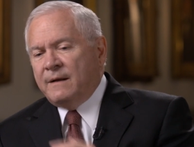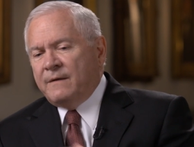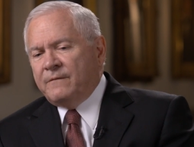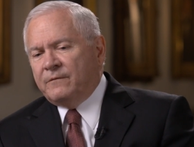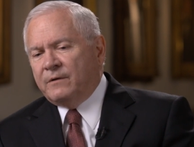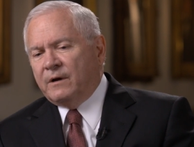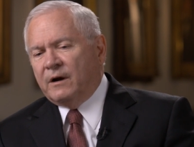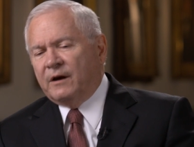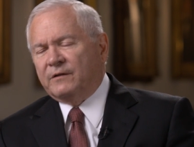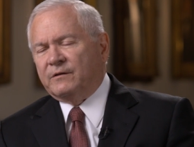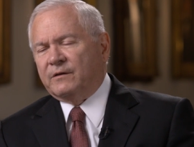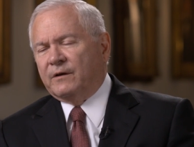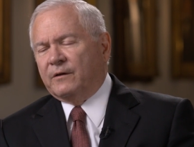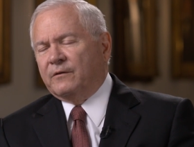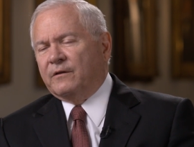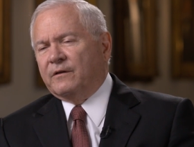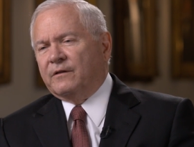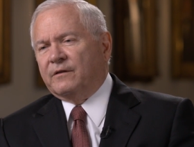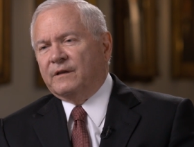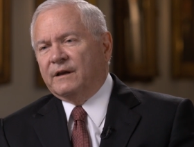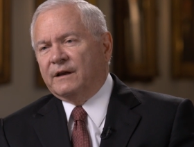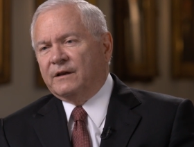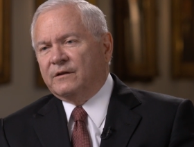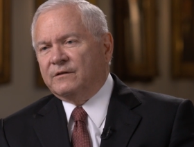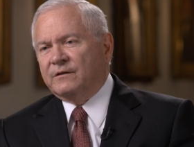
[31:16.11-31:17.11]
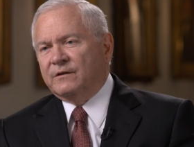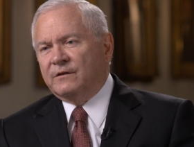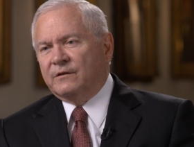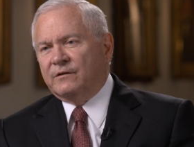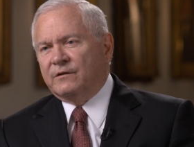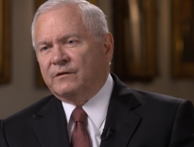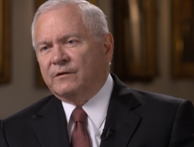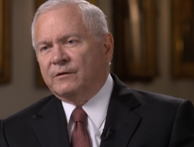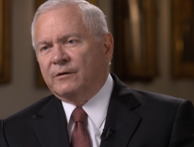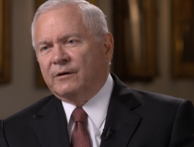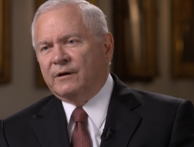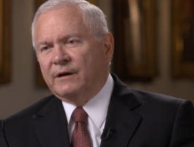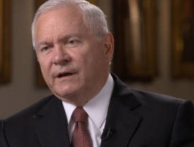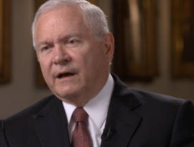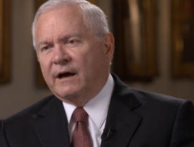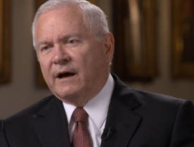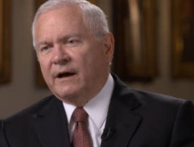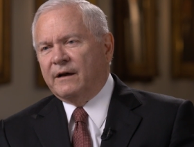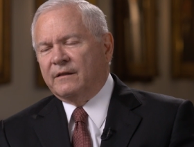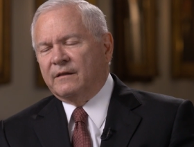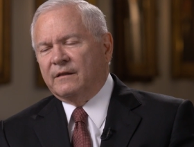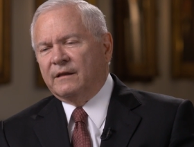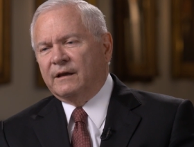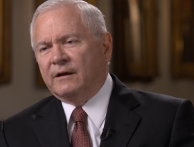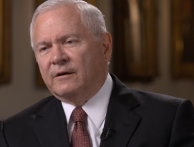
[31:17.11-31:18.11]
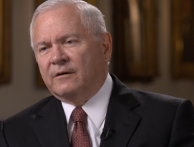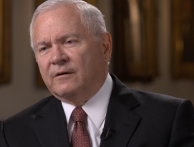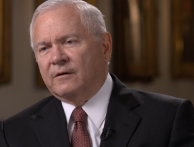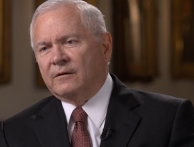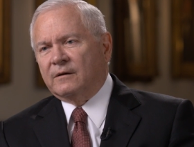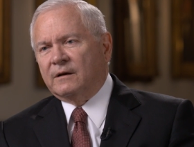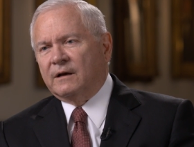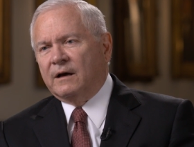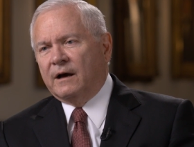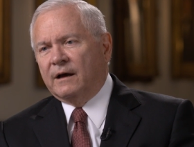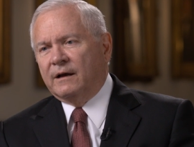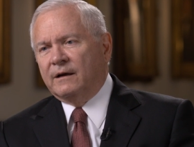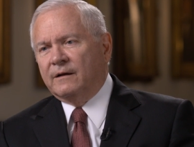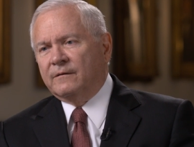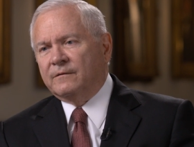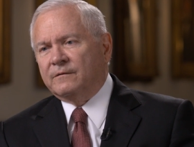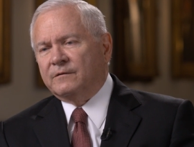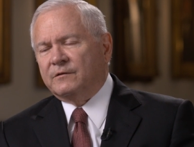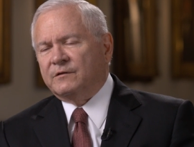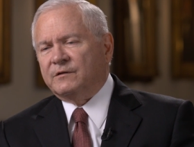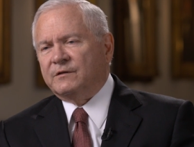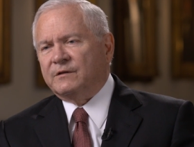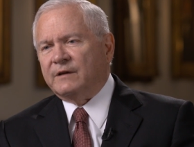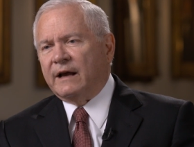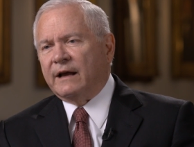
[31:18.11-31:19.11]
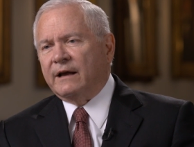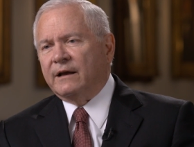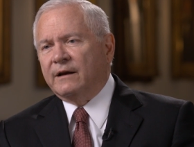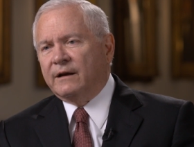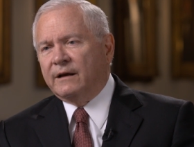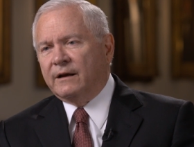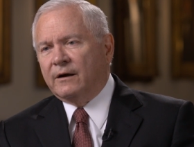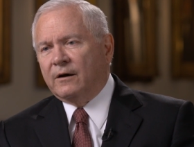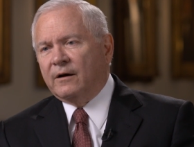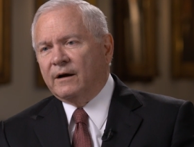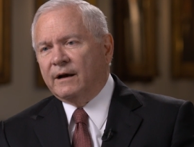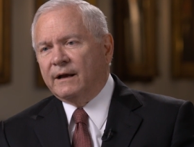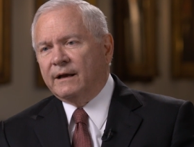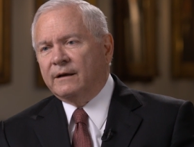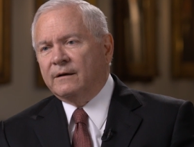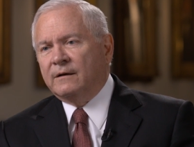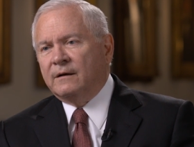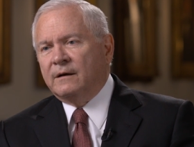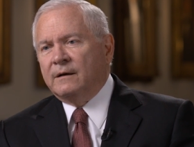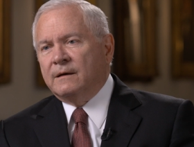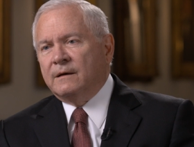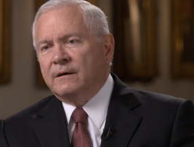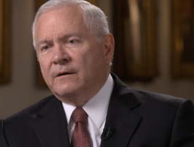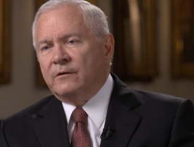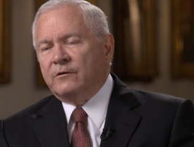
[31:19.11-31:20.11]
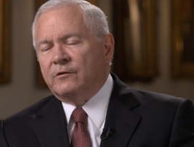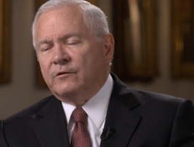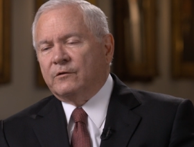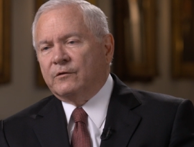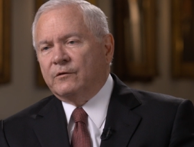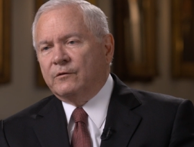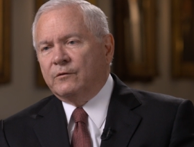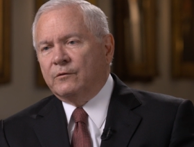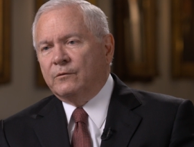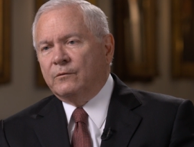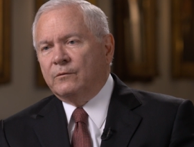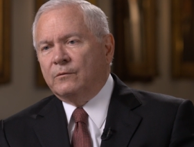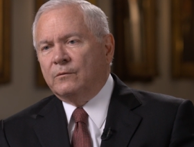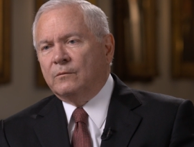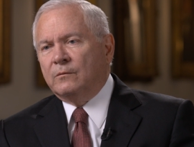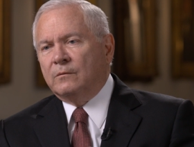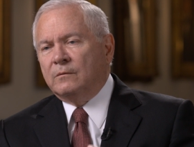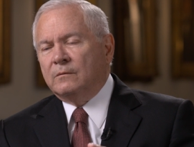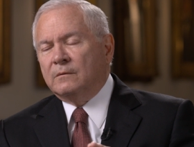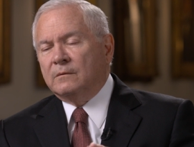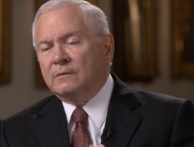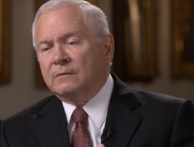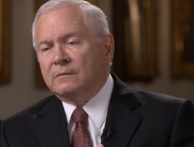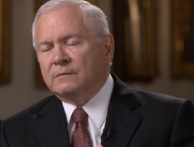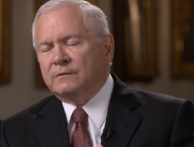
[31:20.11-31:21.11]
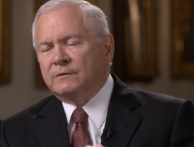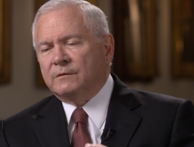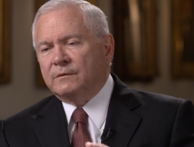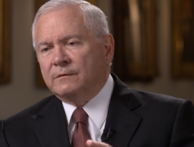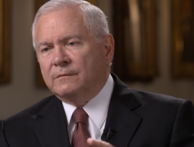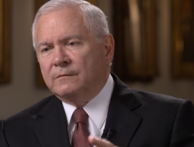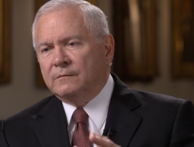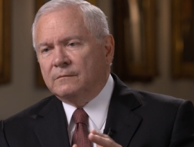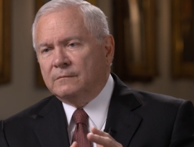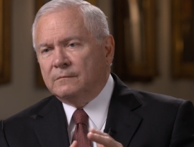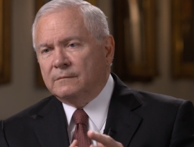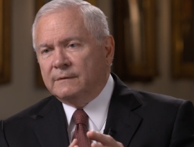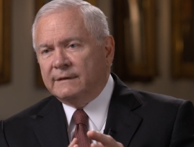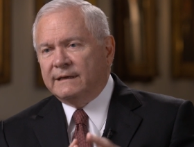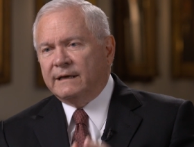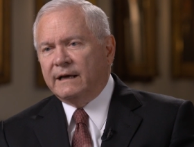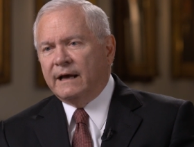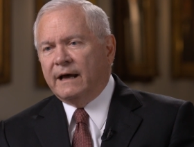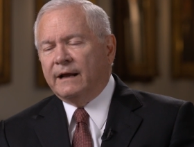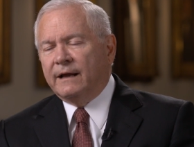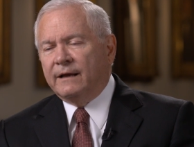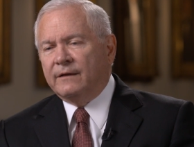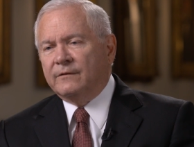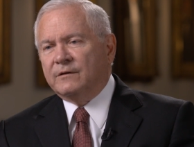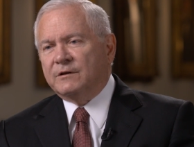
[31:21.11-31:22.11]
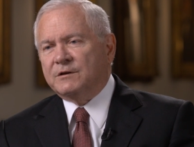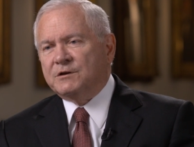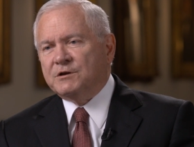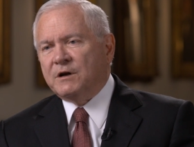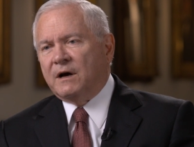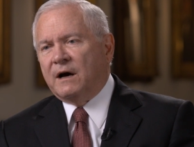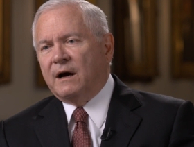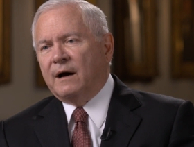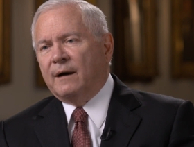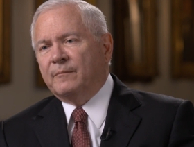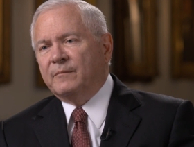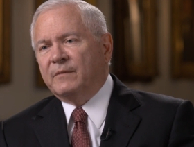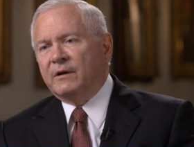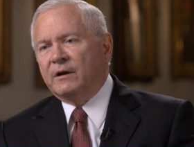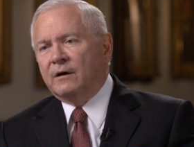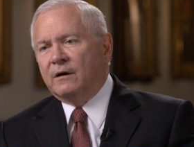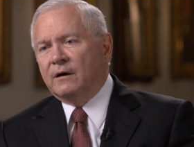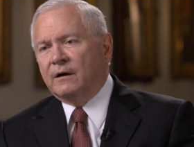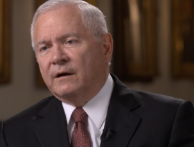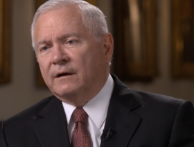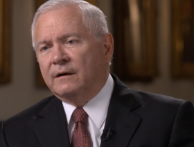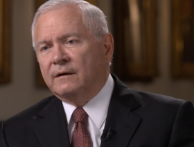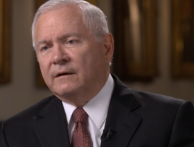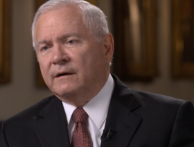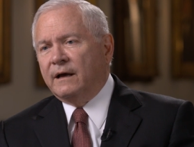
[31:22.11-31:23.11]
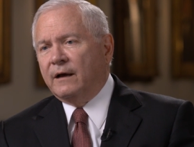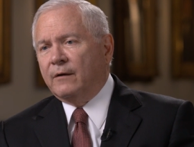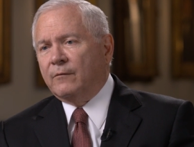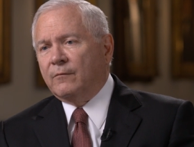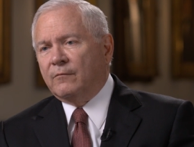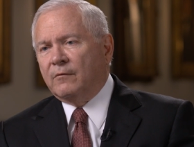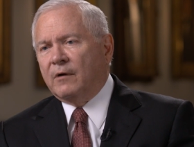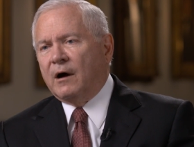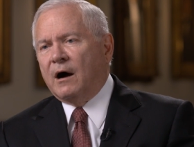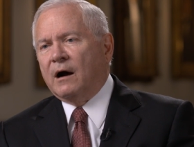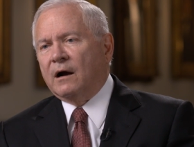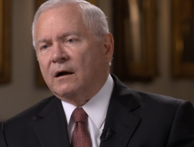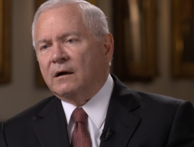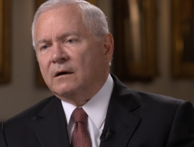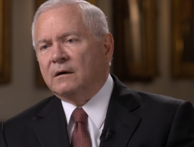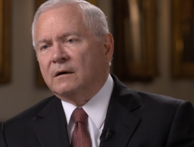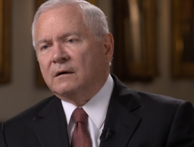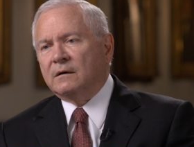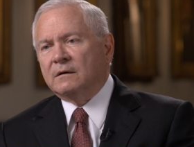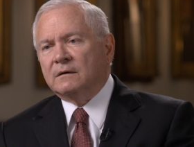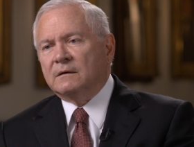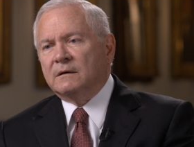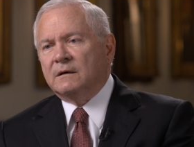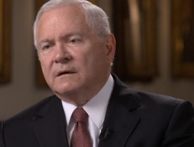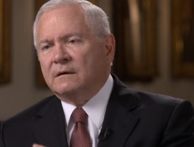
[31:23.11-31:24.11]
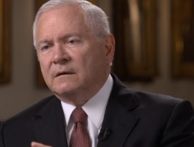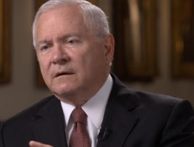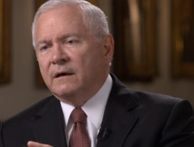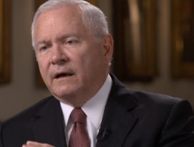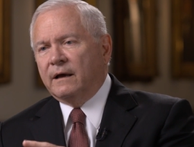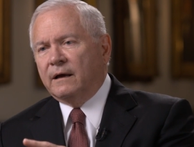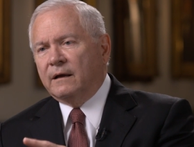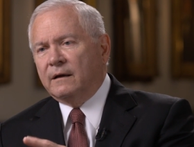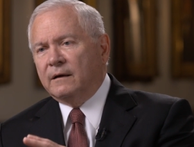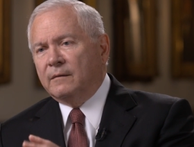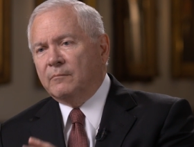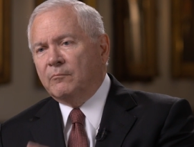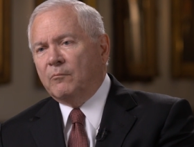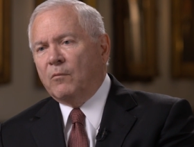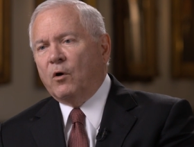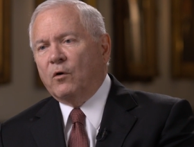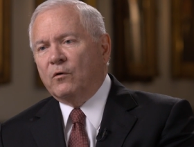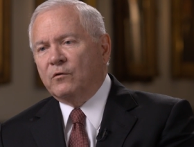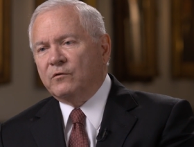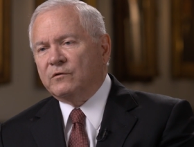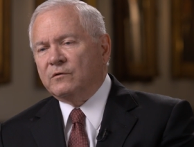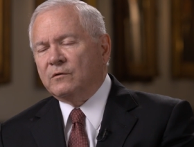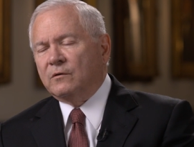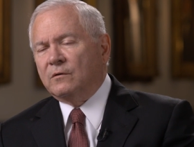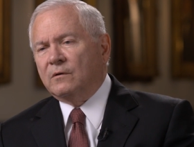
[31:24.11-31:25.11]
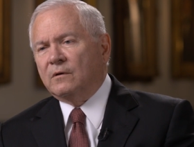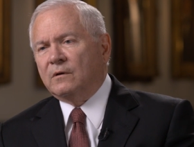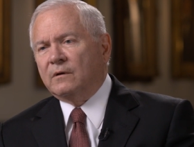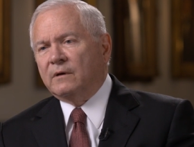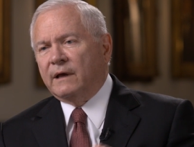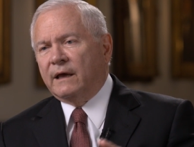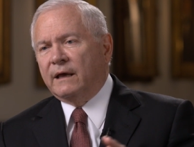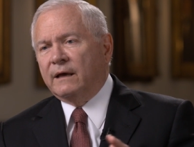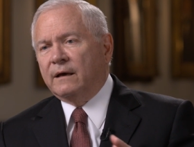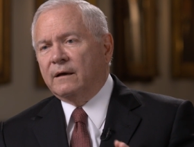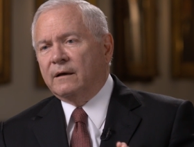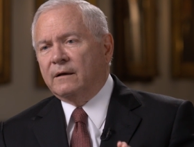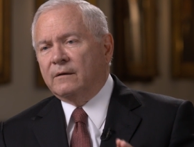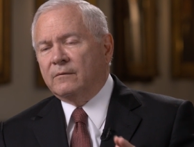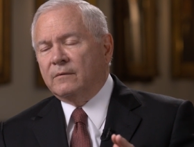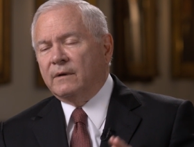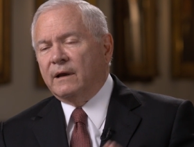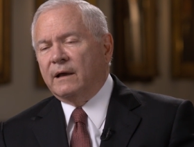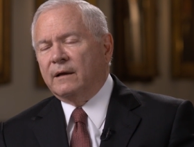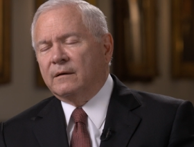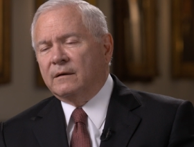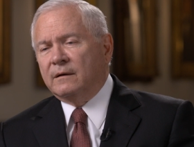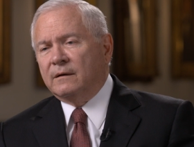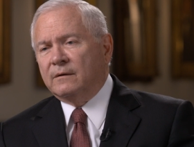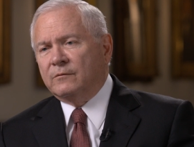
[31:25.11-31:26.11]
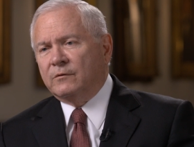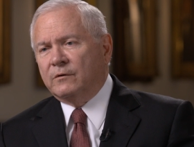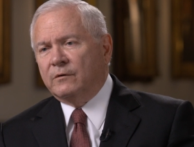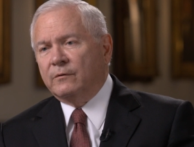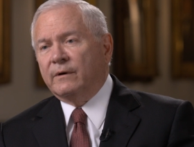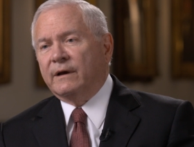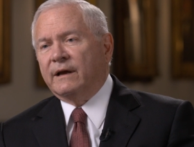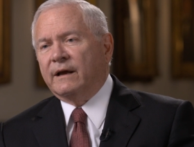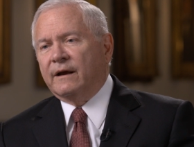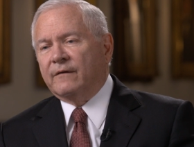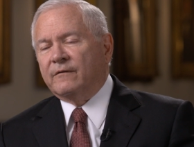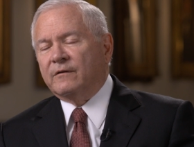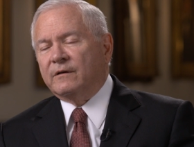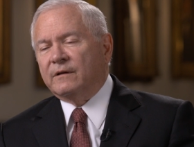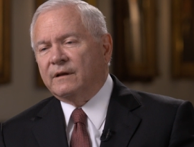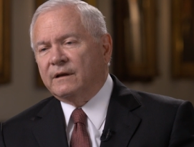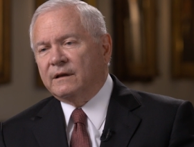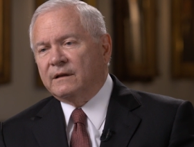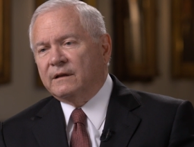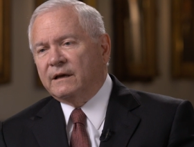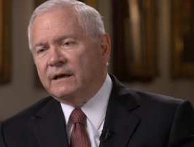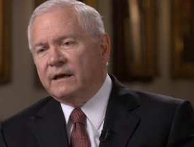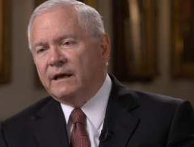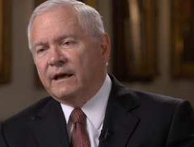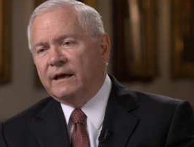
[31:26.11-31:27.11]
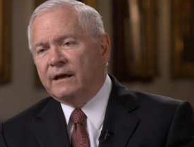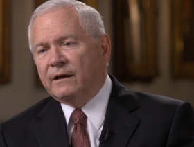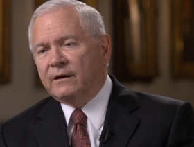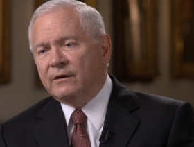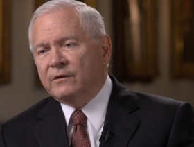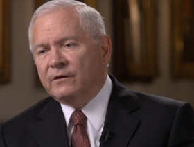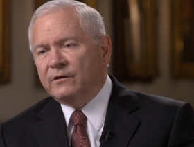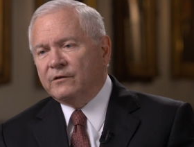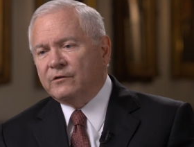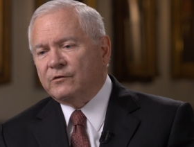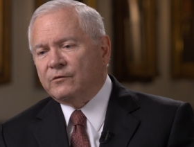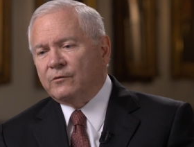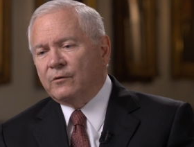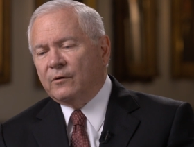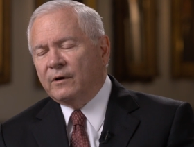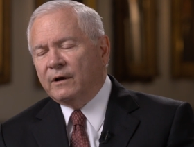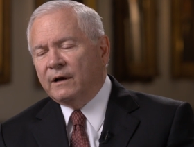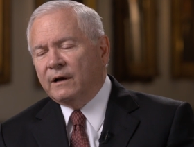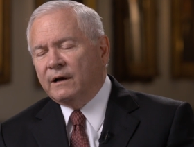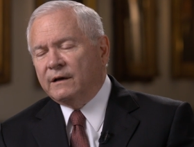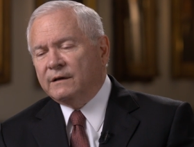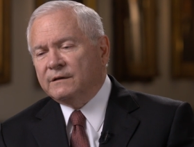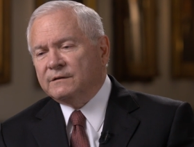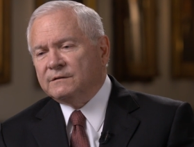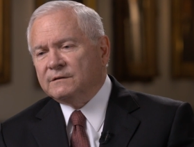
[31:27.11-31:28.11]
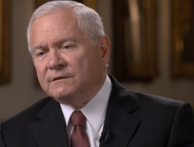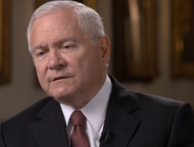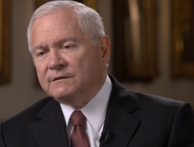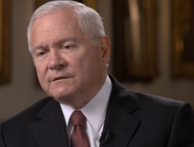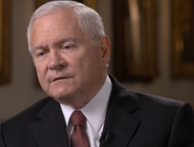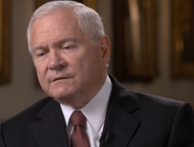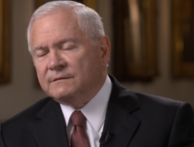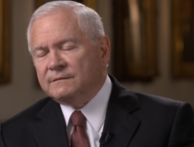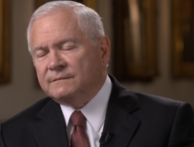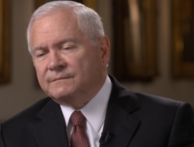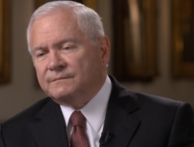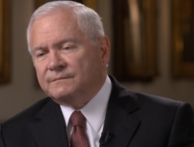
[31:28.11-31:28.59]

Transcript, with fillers: Various other things in Syria, I think, are kind of secondary to, to getting the job done at Raqqa and in Mosul and, and doing everything they can to destroy ISIS.